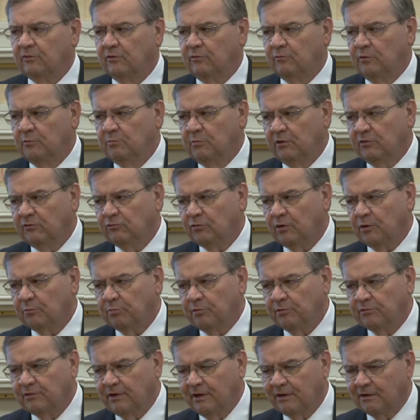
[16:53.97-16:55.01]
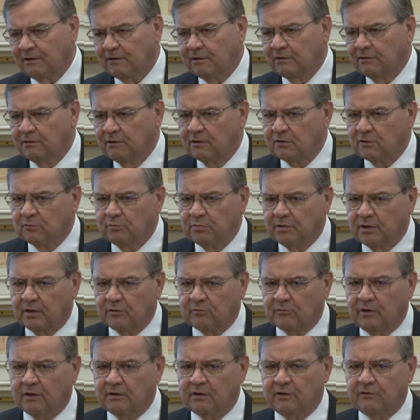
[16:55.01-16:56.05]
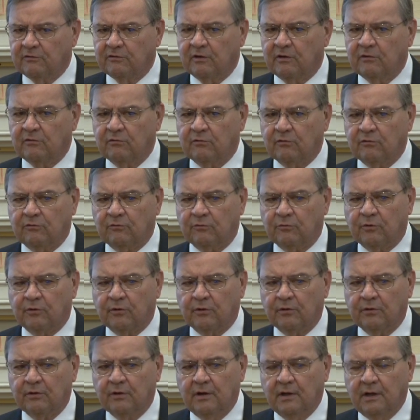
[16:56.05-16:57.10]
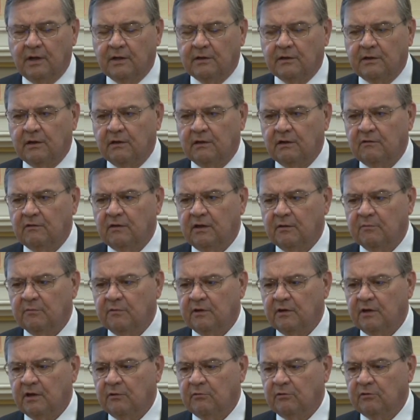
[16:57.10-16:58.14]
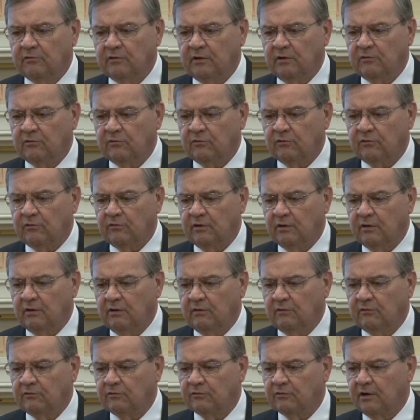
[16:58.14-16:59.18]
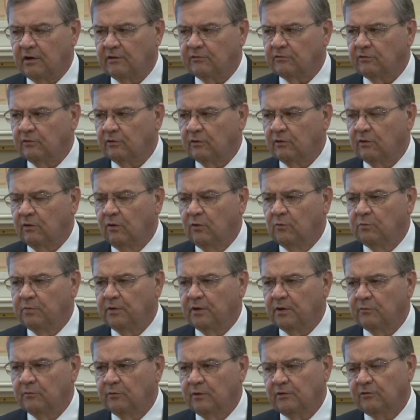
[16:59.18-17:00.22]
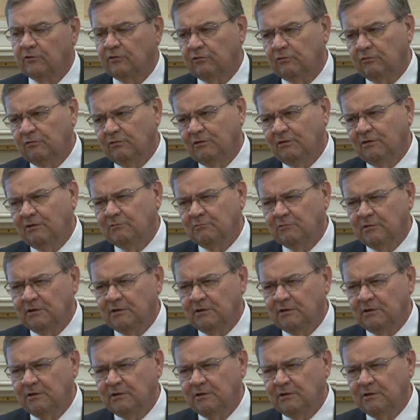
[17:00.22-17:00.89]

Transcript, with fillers: So we misrepresented a little bit what his interests were, telling them that he was interested in stress and coping, which you know,